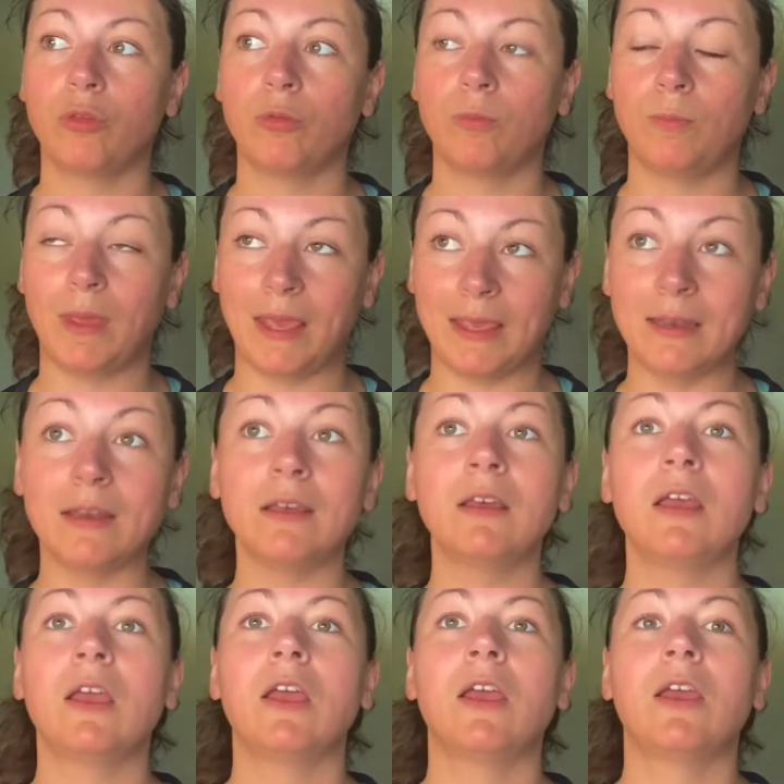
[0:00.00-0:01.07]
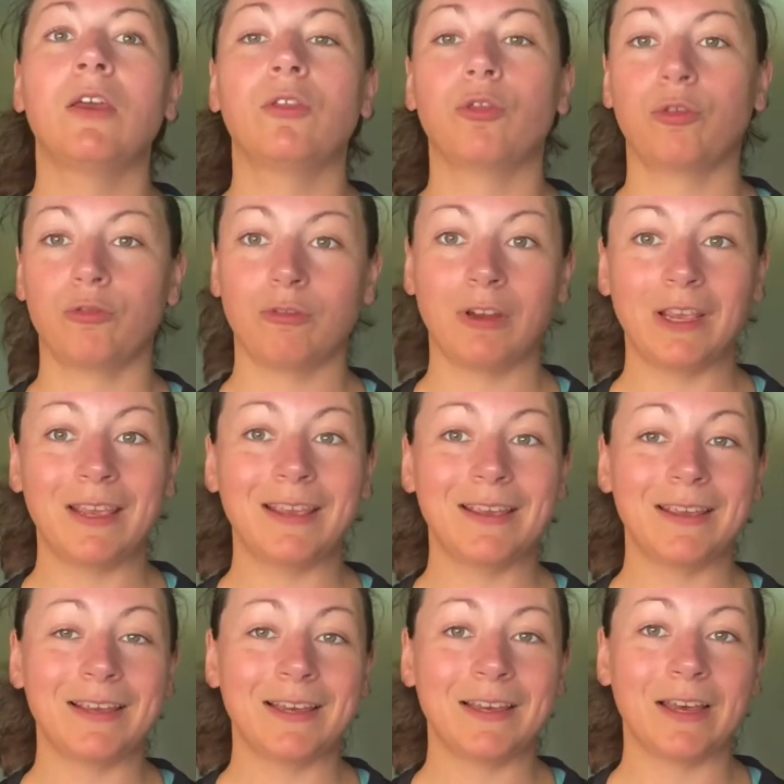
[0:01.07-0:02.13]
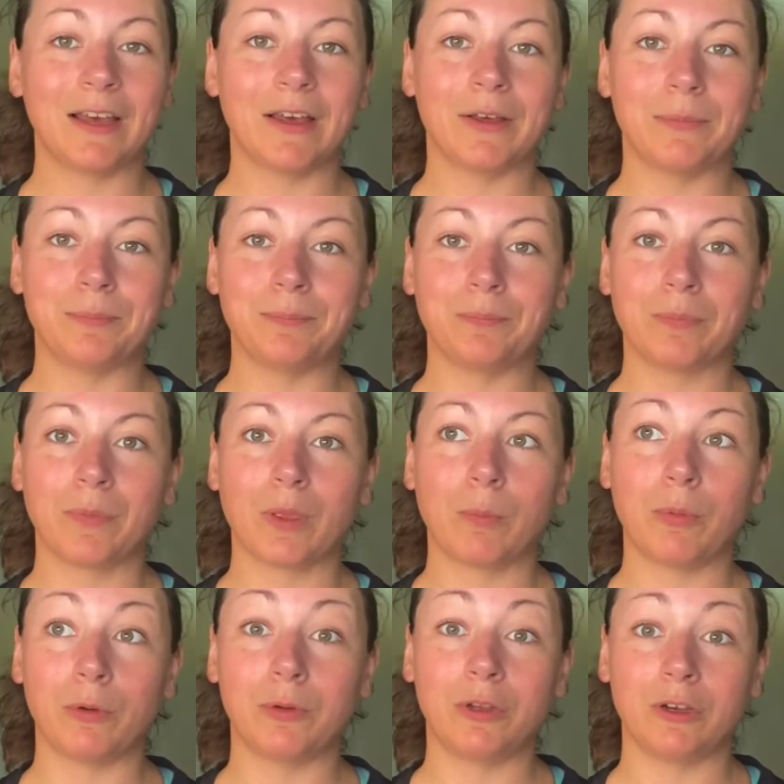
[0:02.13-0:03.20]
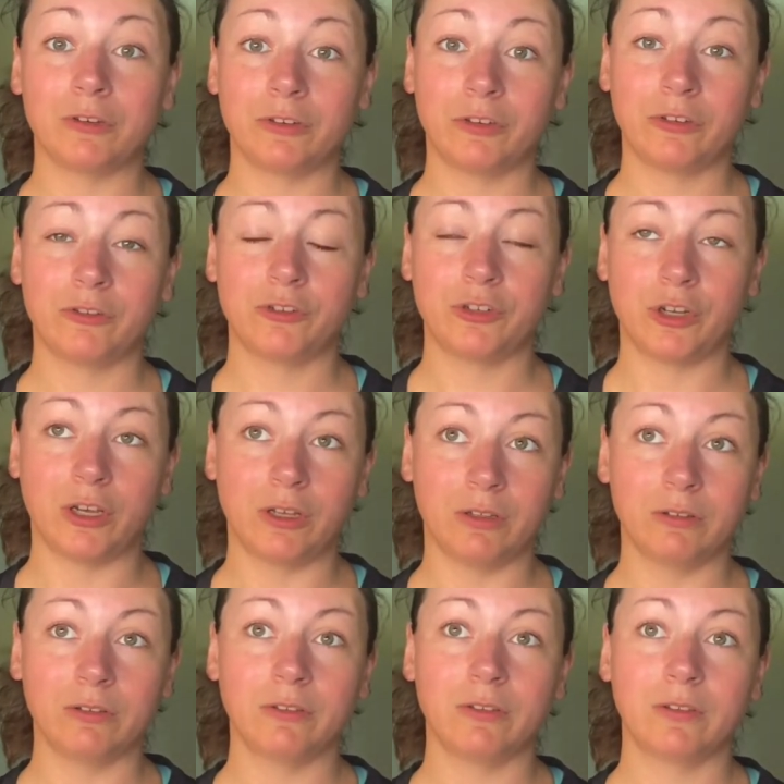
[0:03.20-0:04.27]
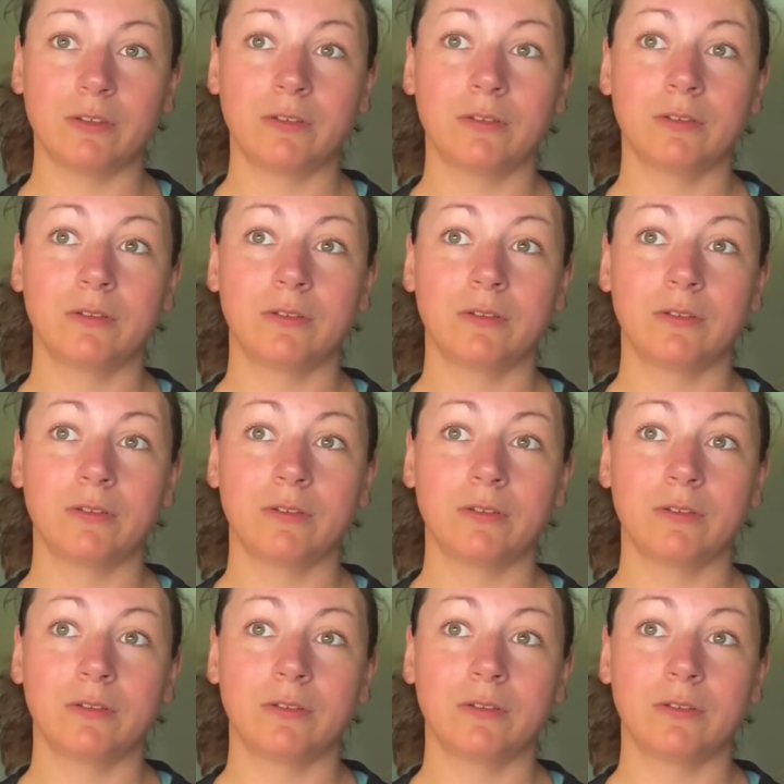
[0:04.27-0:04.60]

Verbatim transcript: made three um, Boneyard shawls.